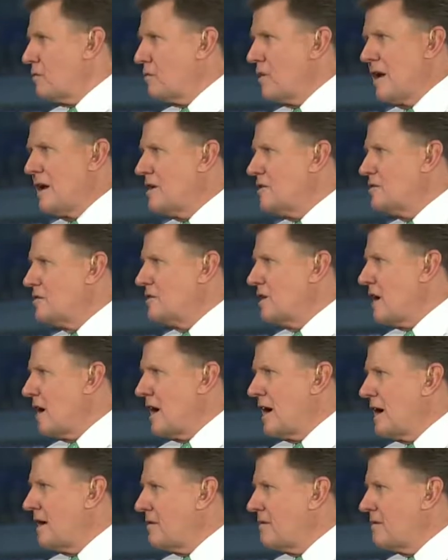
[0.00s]
raise the
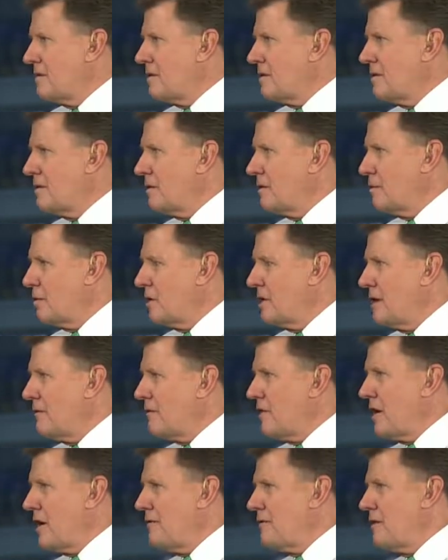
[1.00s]
high, would
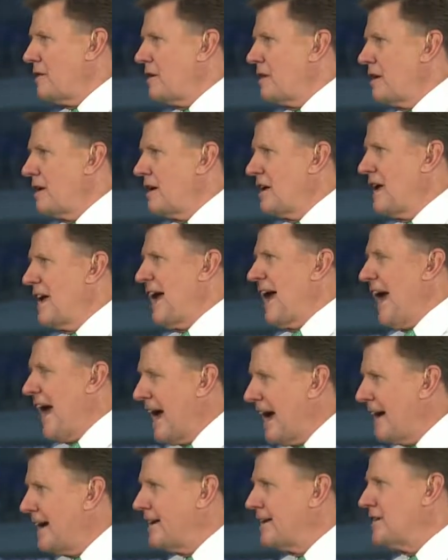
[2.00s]
never have
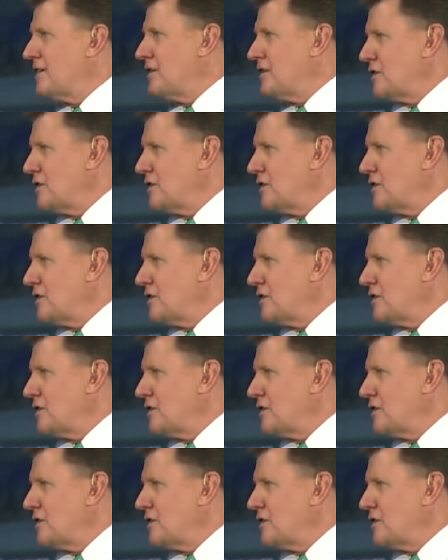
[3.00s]
add an